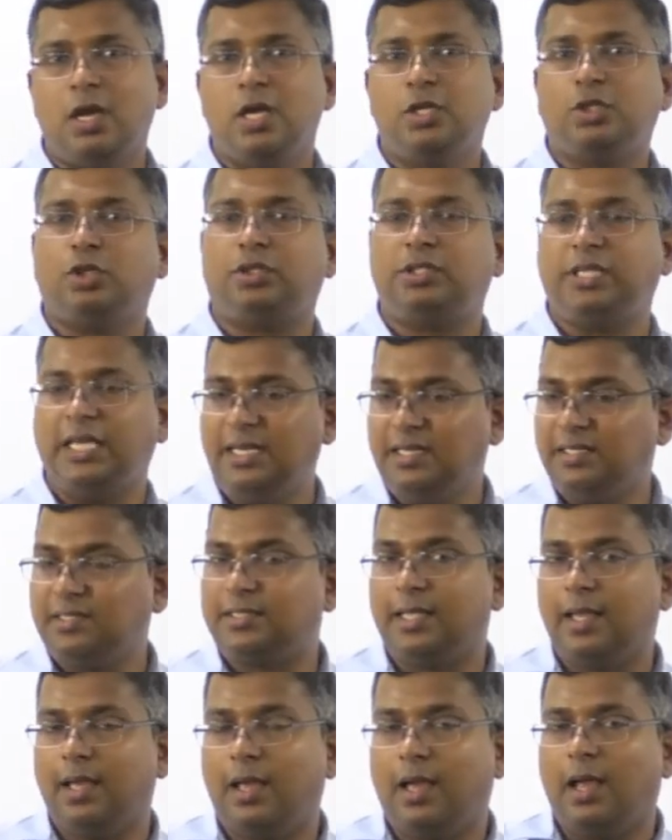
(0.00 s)
So
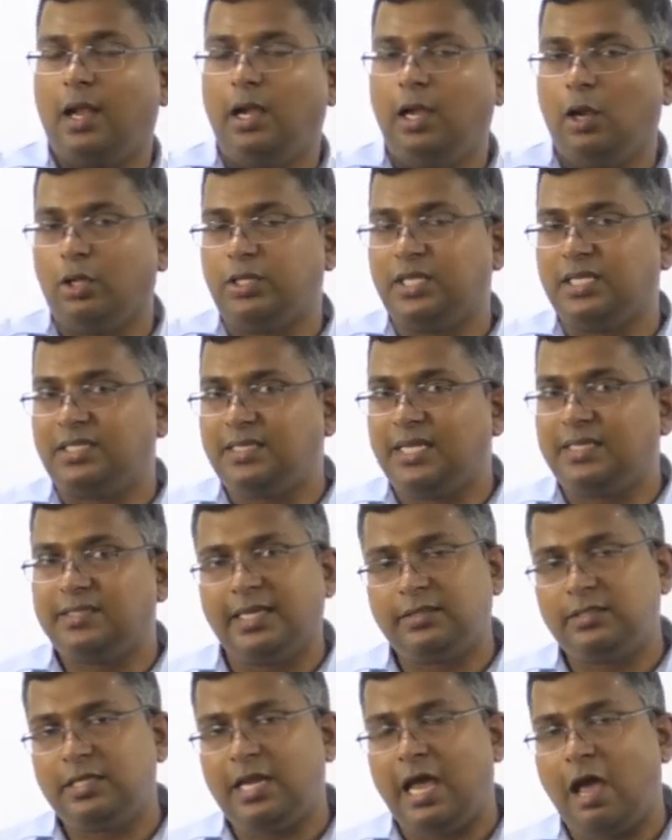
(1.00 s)
since logistics
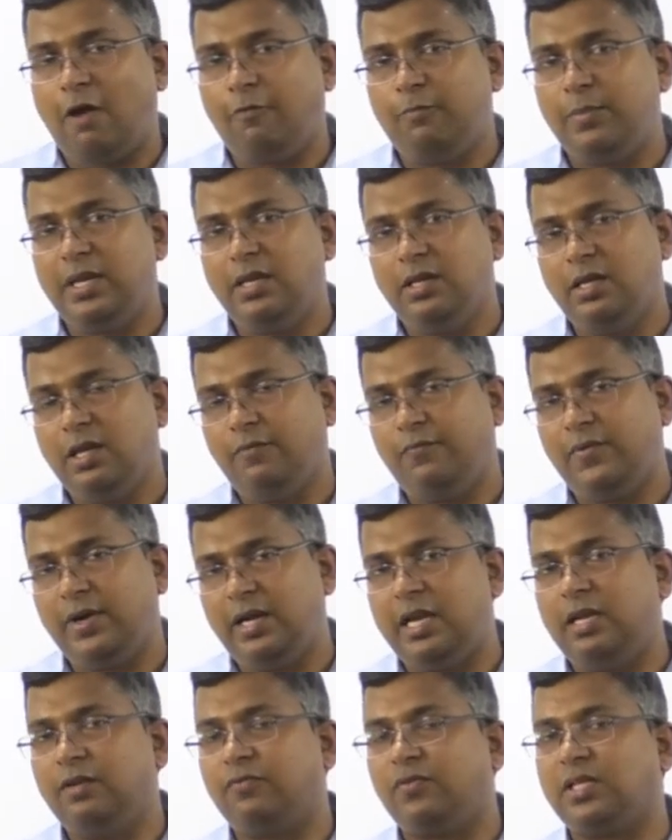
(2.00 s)
sector have been
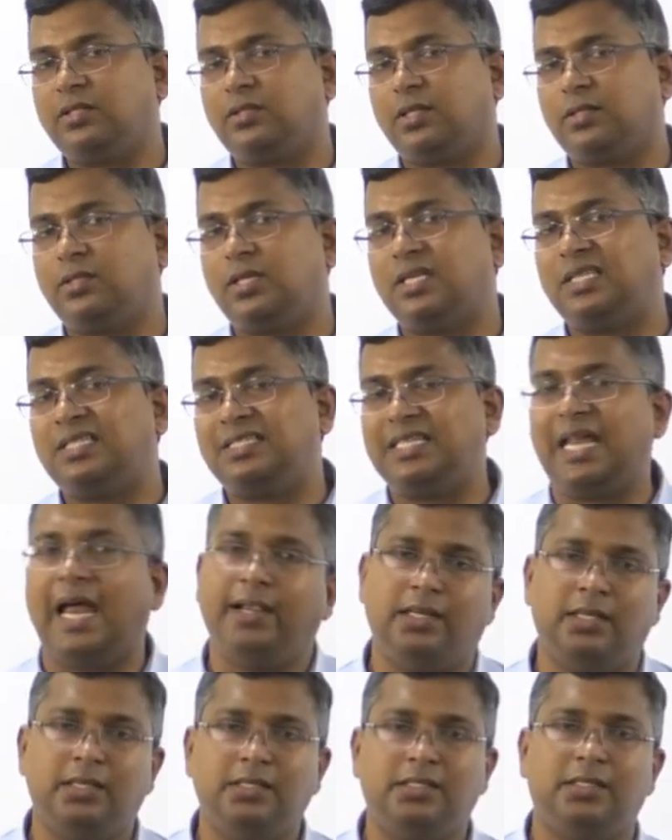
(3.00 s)
given infrastructure
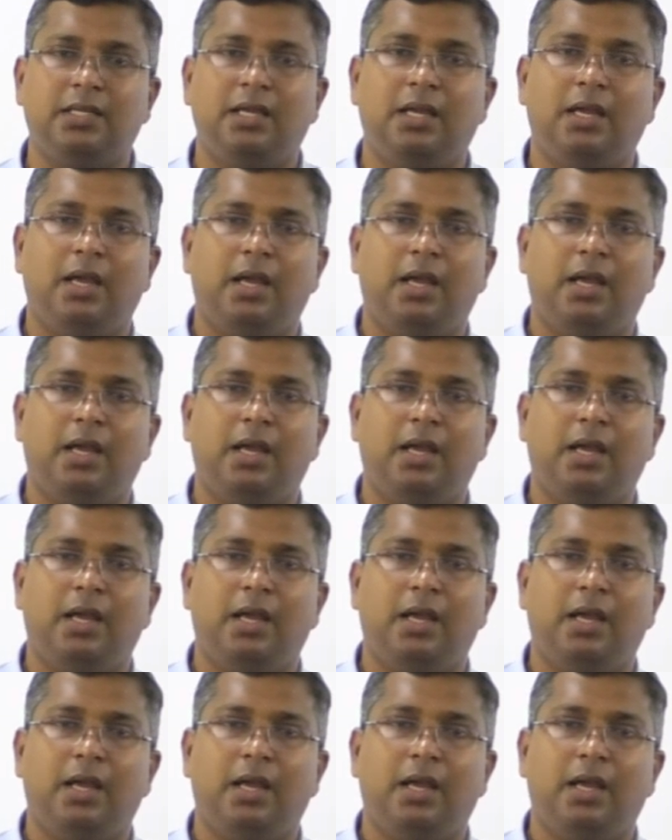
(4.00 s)
status,